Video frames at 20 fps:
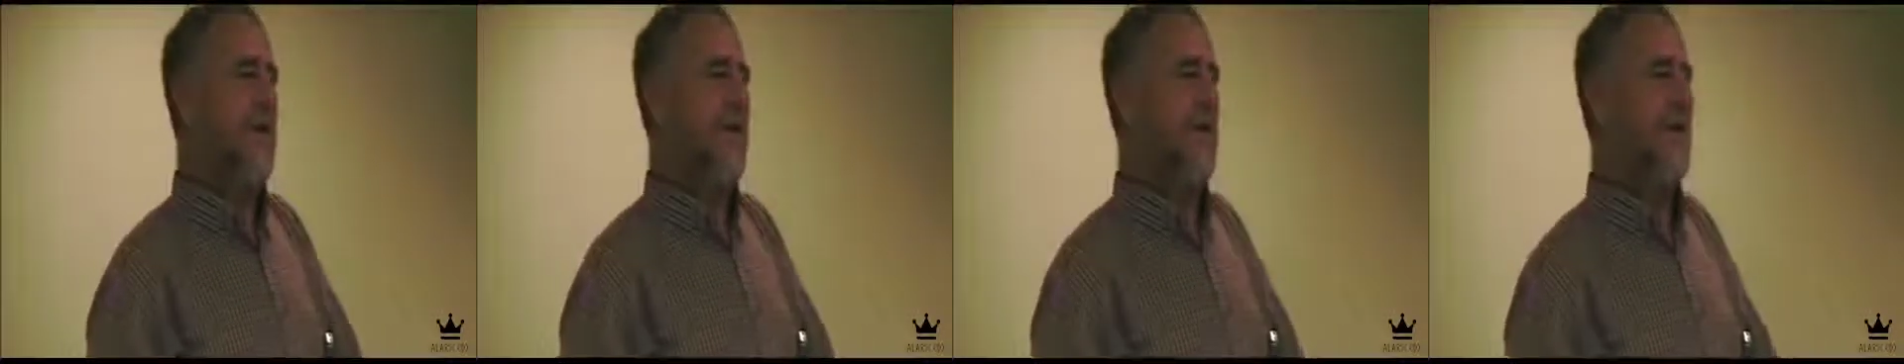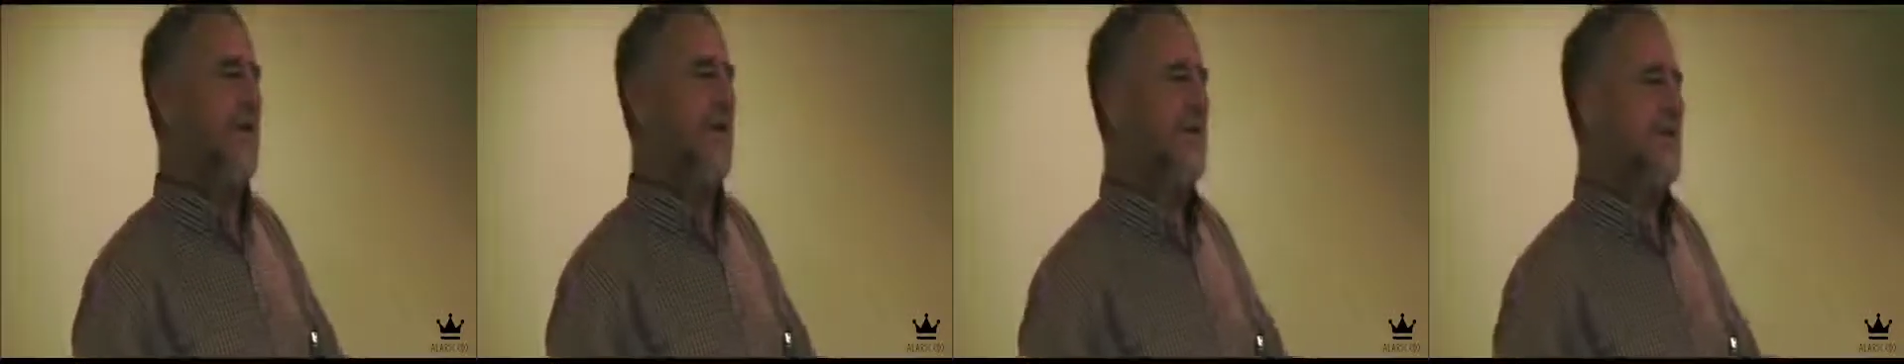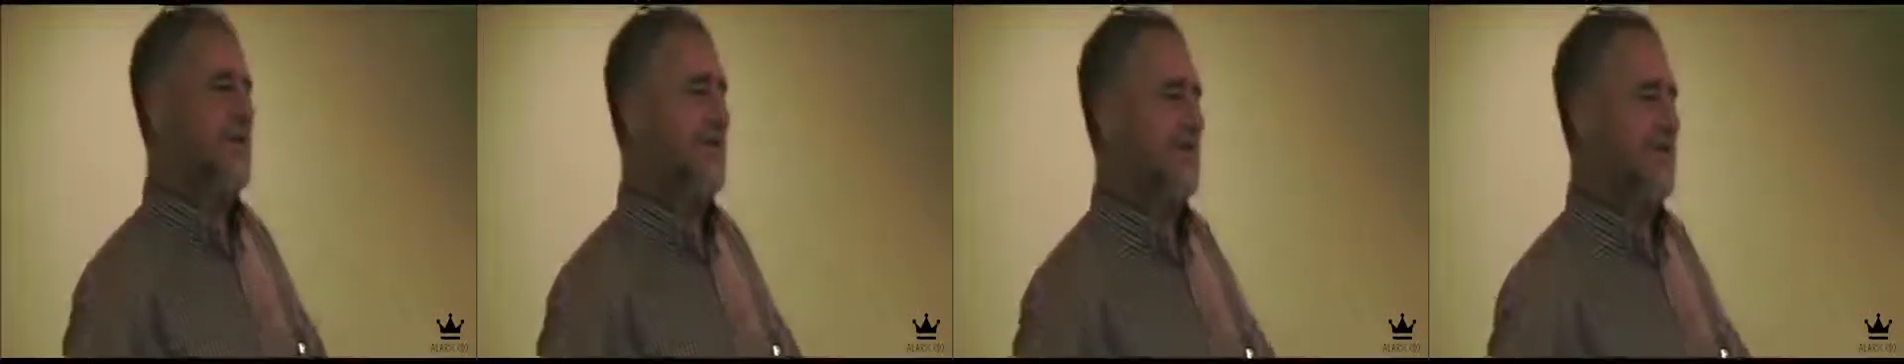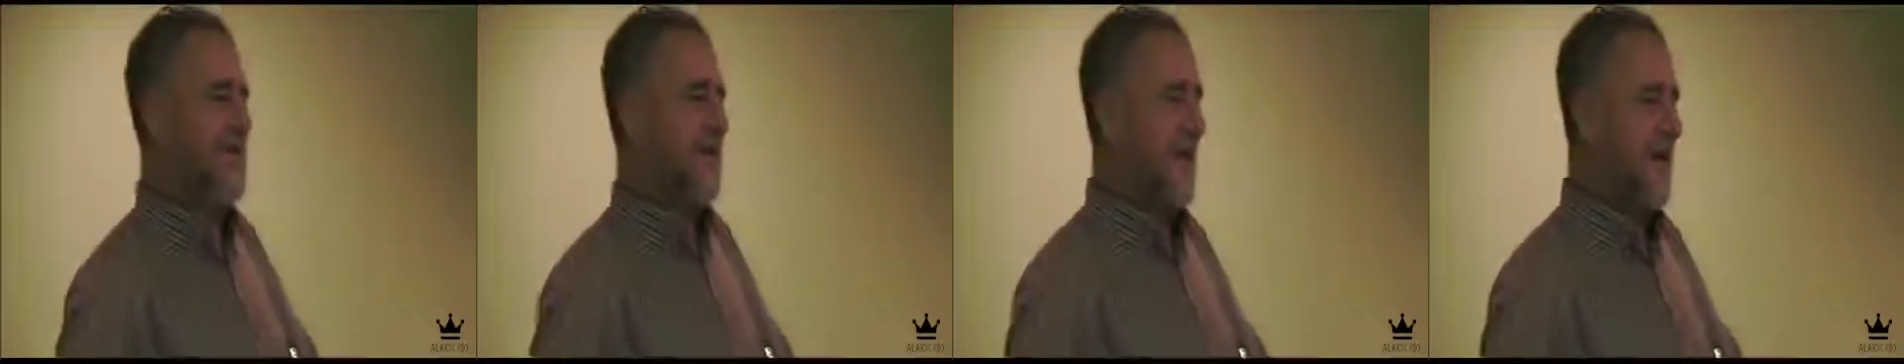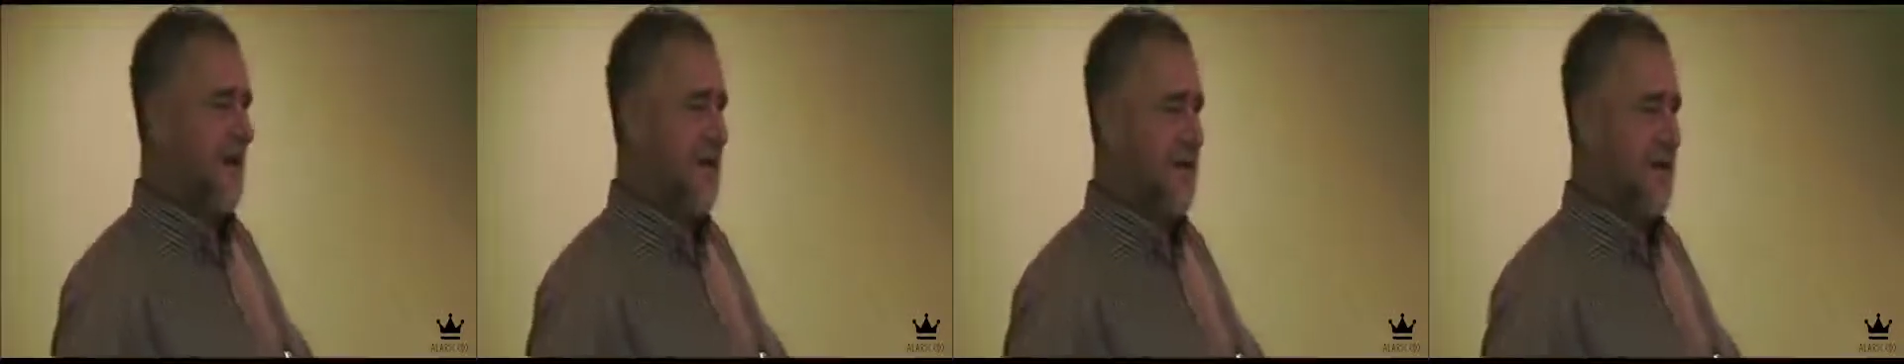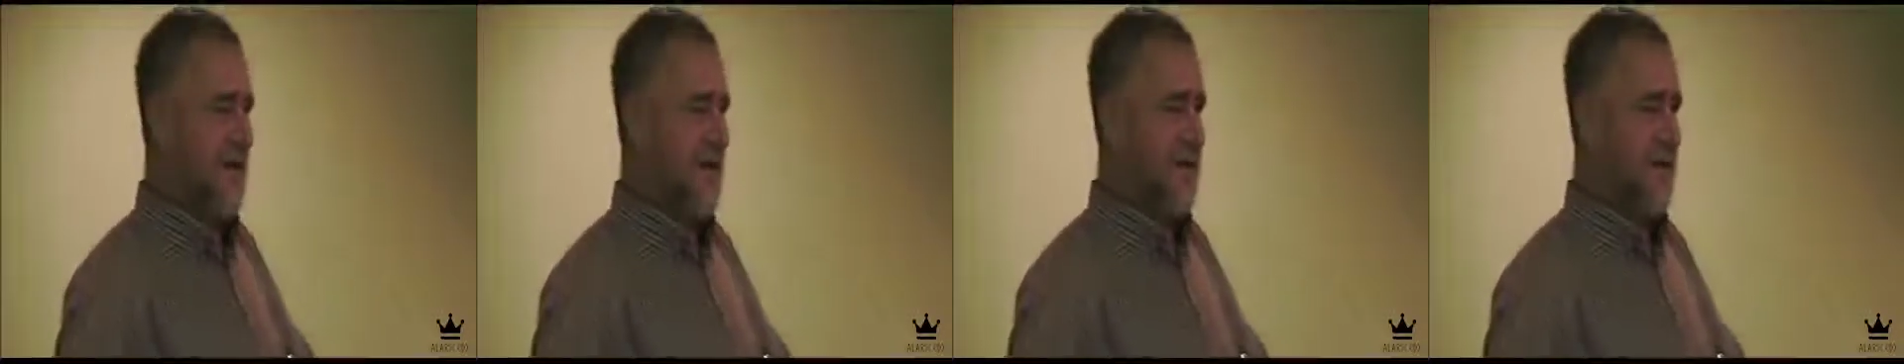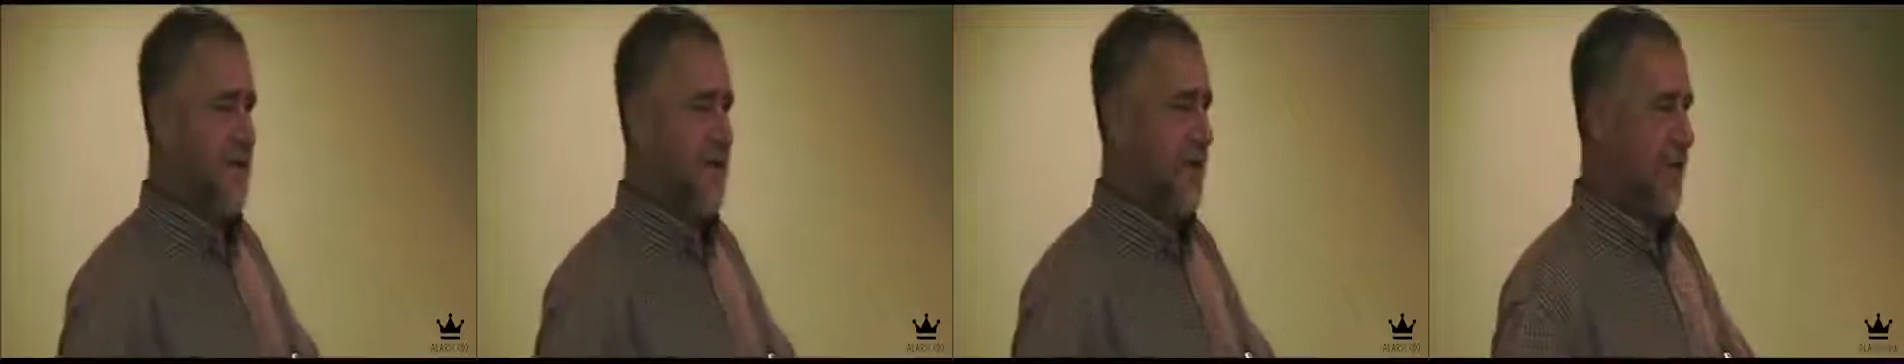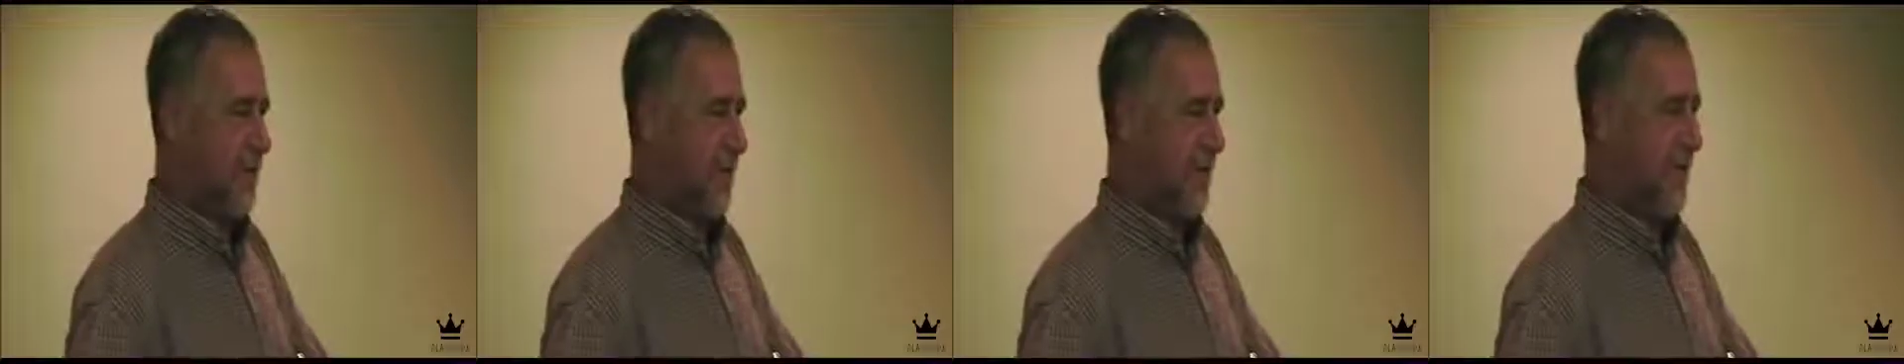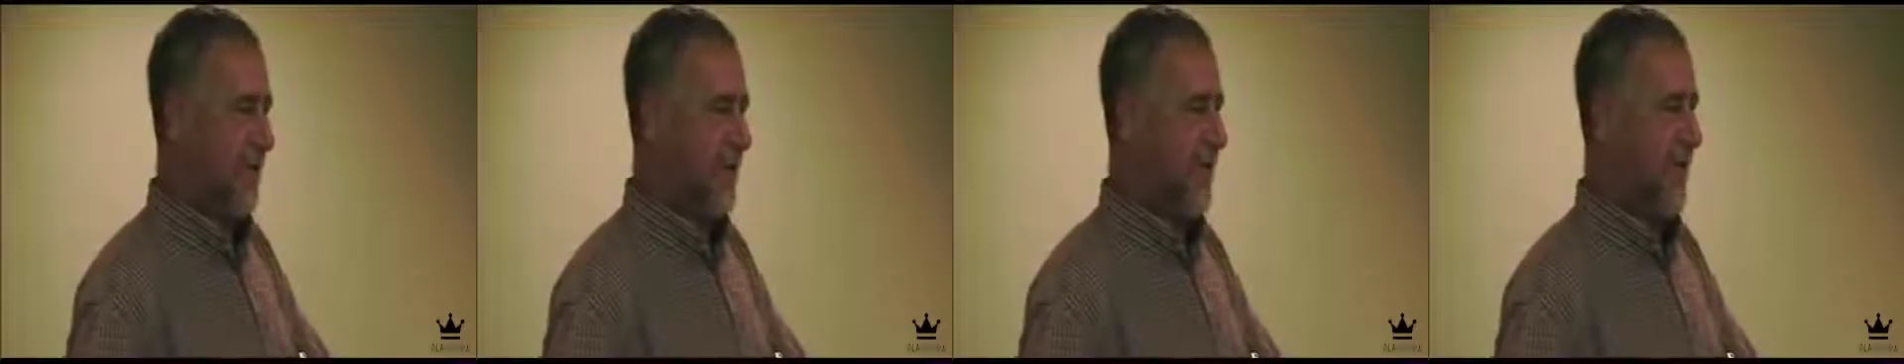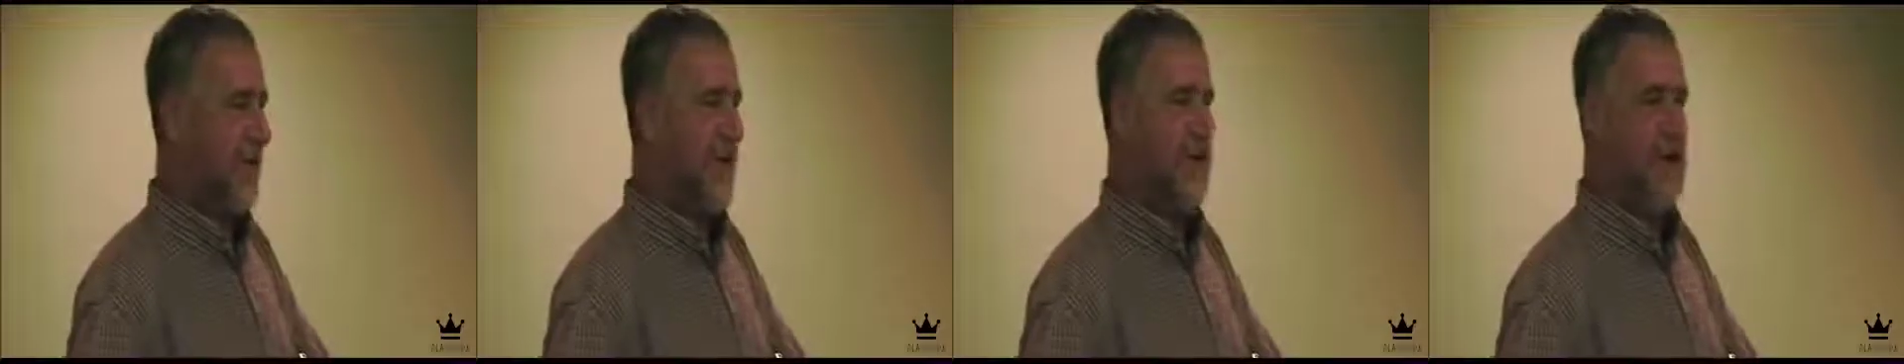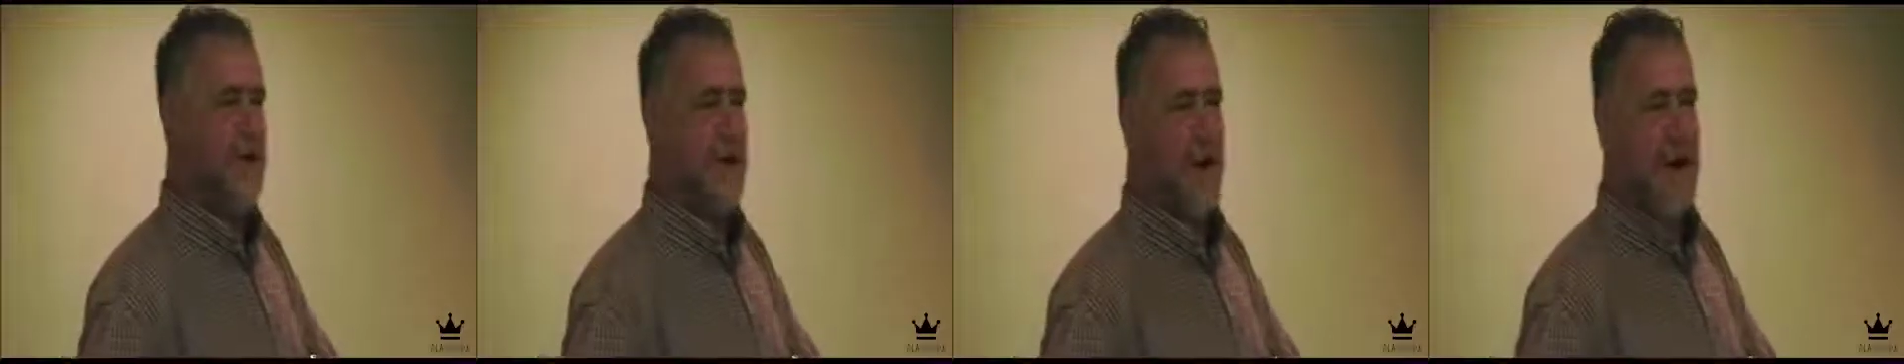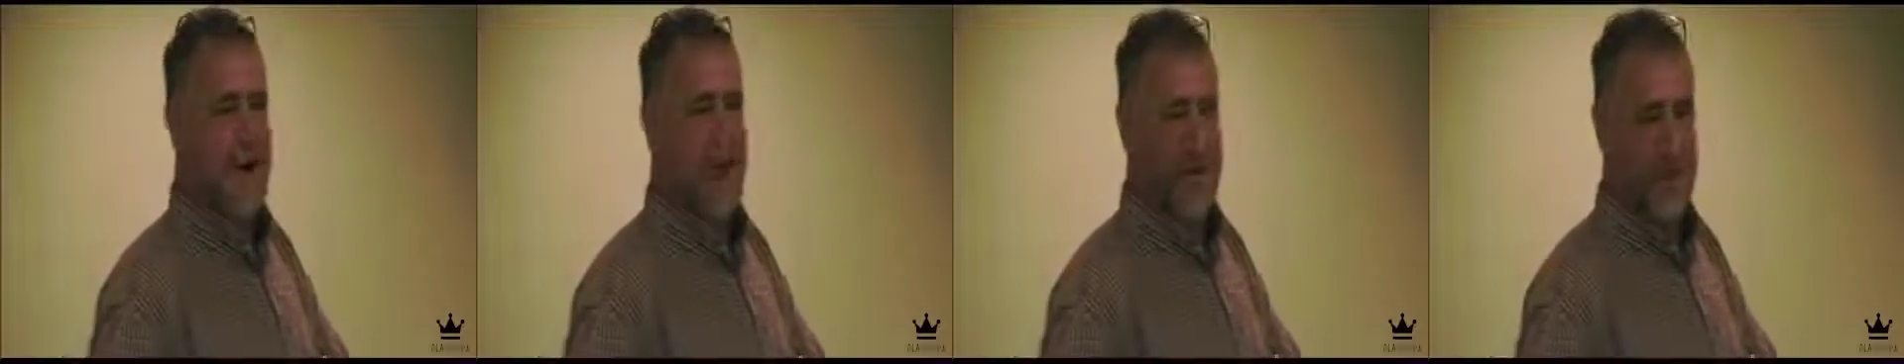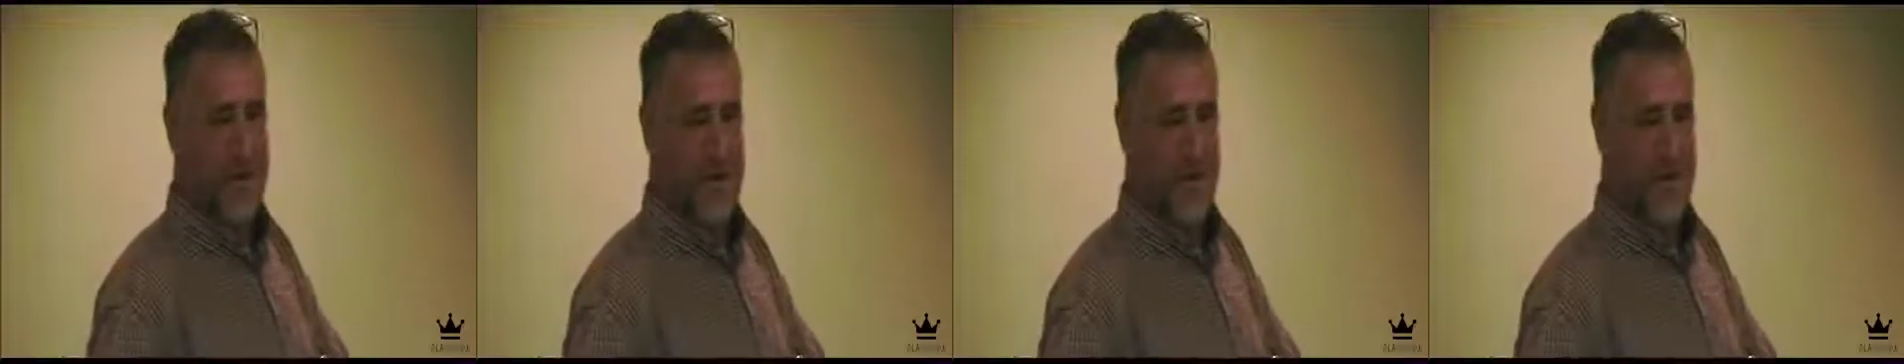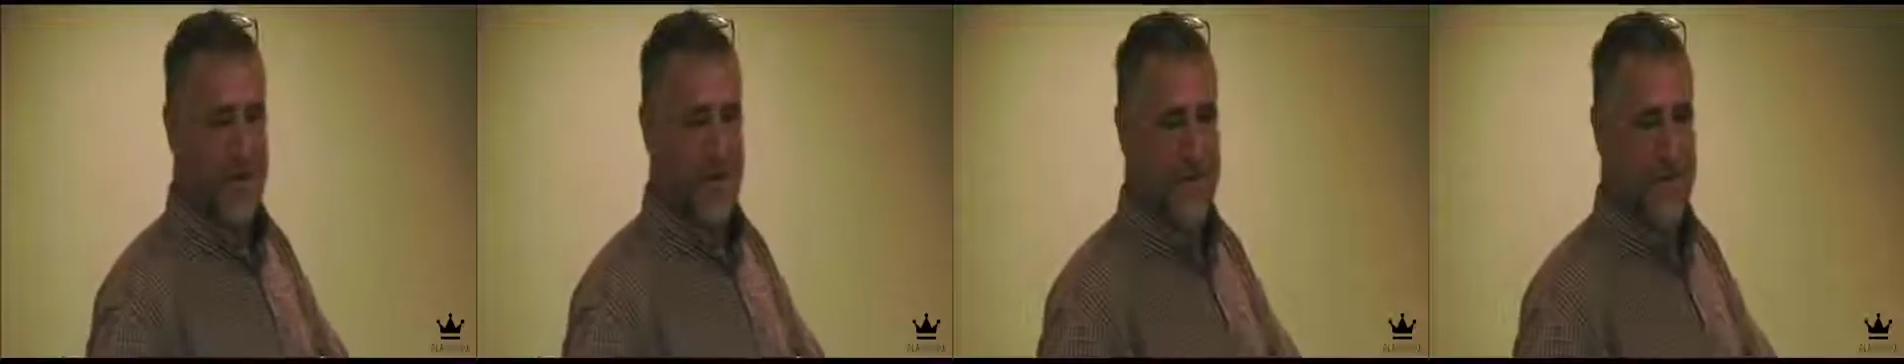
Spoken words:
There was a sect in Turkey called the Dhamma,